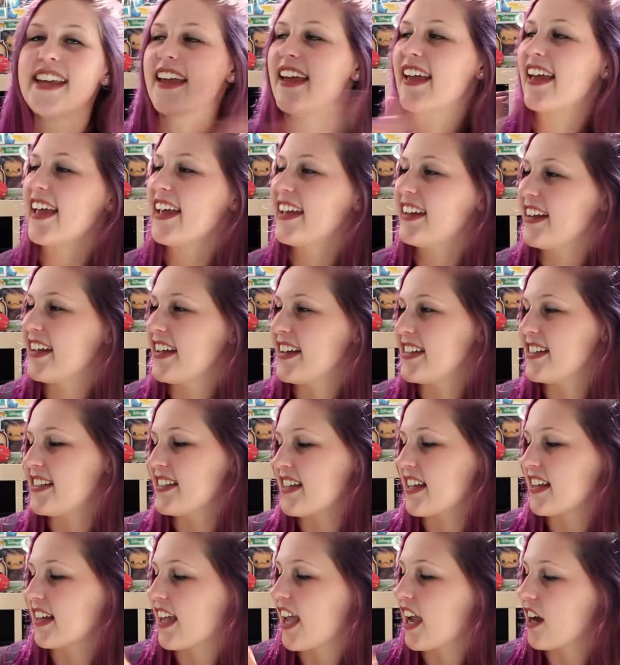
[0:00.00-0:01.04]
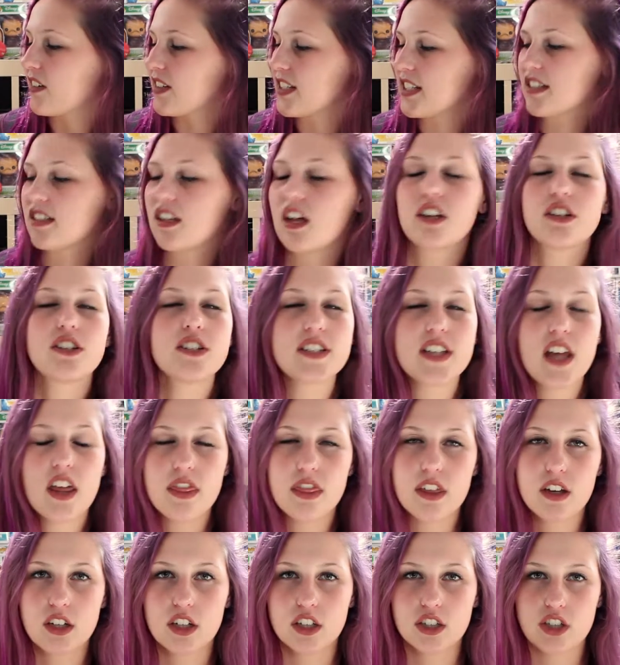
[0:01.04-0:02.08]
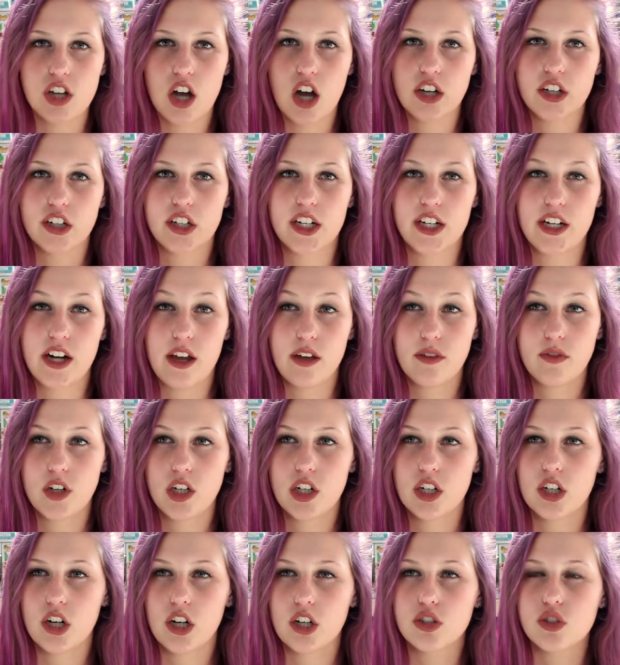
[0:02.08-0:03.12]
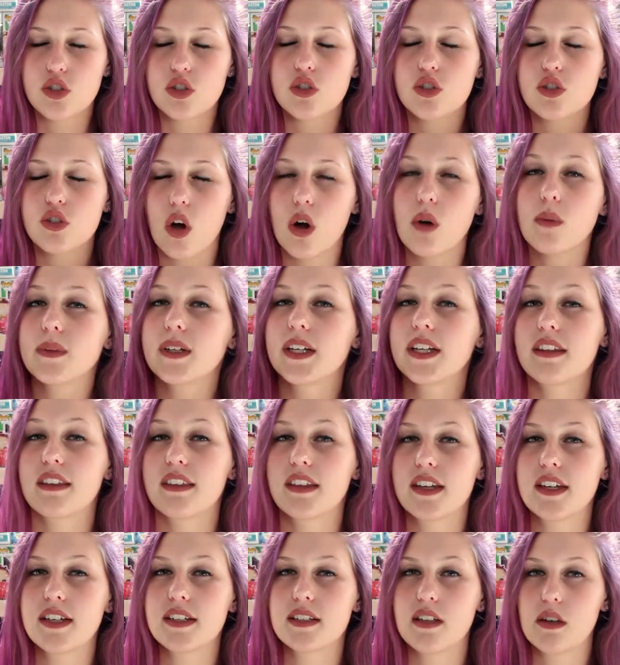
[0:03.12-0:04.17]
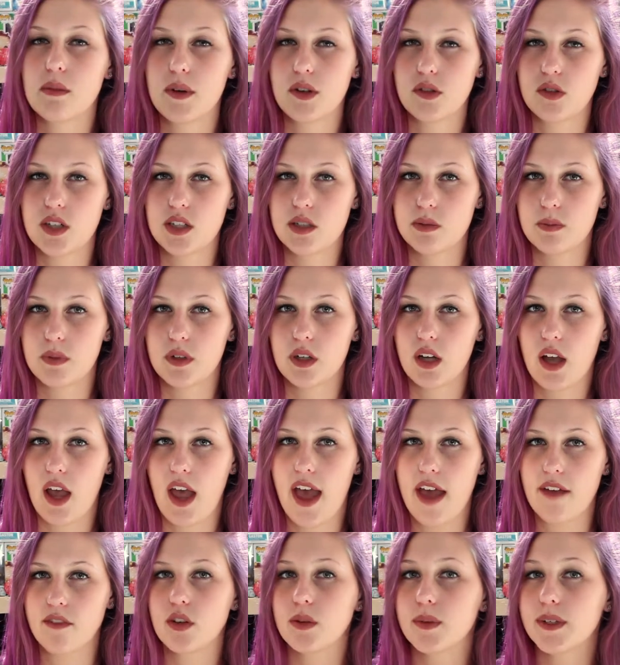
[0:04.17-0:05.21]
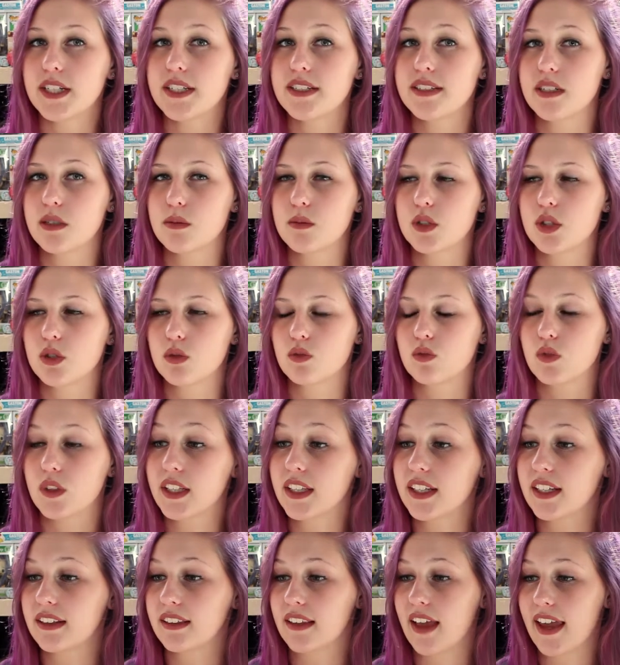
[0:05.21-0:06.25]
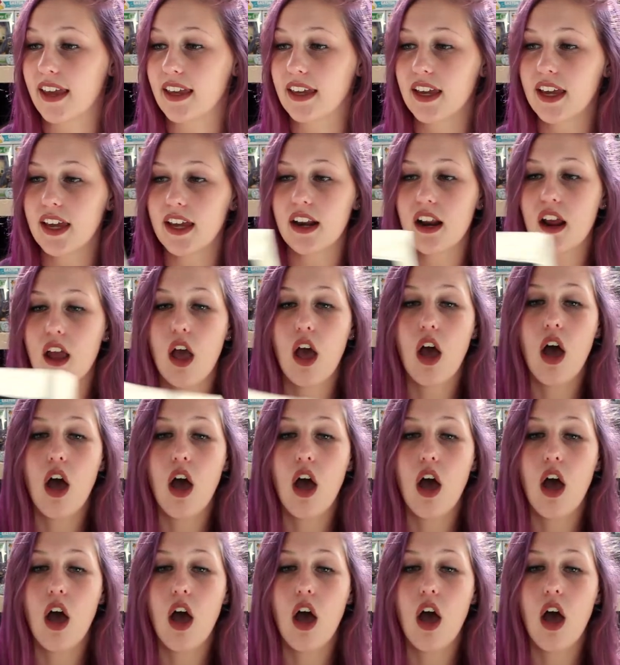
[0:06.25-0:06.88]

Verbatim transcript: It is Karen Slaughter's The Good Daughter, and I've heard so many things about this book. Everybody seems to really like it.